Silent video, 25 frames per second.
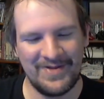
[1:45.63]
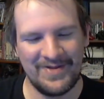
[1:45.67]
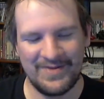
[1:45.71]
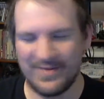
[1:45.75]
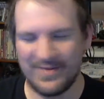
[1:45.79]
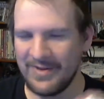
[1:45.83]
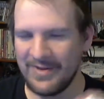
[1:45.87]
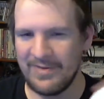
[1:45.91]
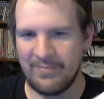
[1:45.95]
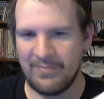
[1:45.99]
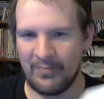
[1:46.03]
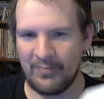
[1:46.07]

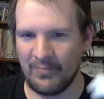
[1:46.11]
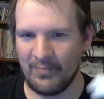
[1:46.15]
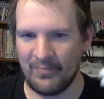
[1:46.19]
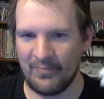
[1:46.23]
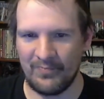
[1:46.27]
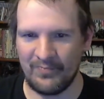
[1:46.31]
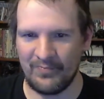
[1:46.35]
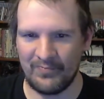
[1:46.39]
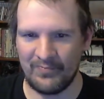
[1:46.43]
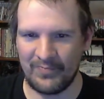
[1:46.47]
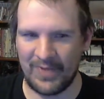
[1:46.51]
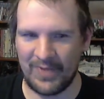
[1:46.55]
this
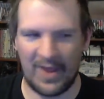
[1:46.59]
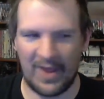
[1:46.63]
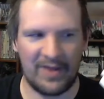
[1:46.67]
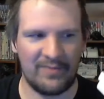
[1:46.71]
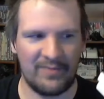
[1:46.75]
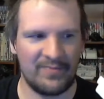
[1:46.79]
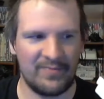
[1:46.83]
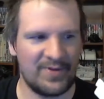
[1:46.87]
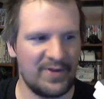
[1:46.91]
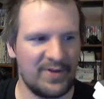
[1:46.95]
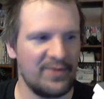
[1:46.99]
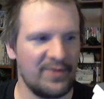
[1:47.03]

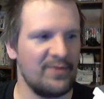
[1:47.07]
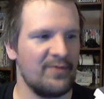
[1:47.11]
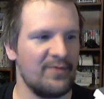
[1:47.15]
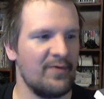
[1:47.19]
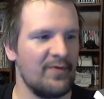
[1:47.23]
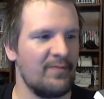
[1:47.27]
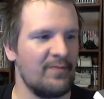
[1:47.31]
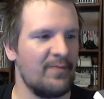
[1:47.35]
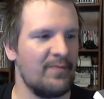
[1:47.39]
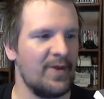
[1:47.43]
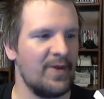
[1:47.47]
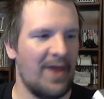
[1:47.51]
game seemed to
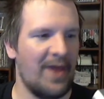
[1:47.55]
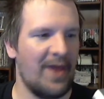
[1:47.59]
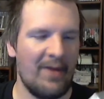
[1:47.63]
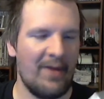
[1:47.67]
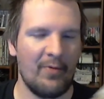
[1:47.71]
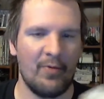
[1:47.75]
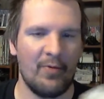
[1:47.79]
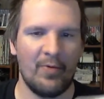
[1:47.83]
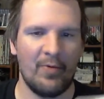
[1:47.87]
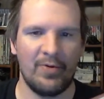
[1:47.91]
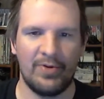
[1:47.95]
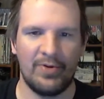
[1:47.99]
just been
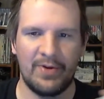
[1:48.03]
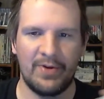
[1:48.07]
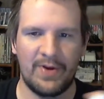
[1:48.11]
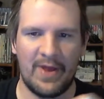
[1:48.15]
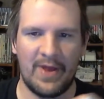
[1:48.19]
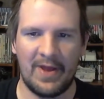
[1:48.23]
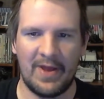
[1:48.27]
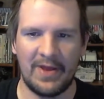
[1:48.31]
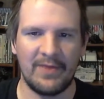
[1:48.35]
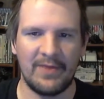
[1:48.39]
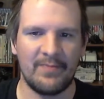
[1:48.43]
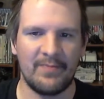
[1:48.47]
everywhere
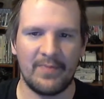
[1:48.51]
today,